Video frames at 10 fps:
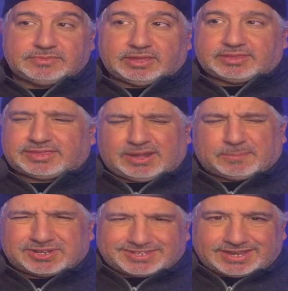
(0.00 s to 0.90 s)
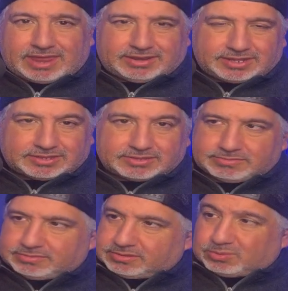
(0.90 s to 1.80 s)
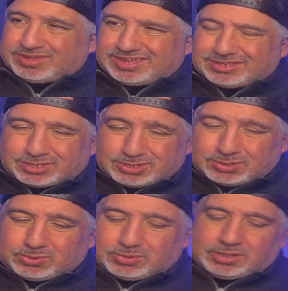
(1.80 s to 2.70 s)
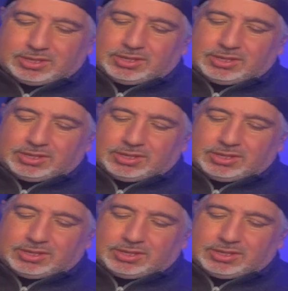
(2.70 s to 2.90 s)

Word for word: instead of personalities. Because we had two,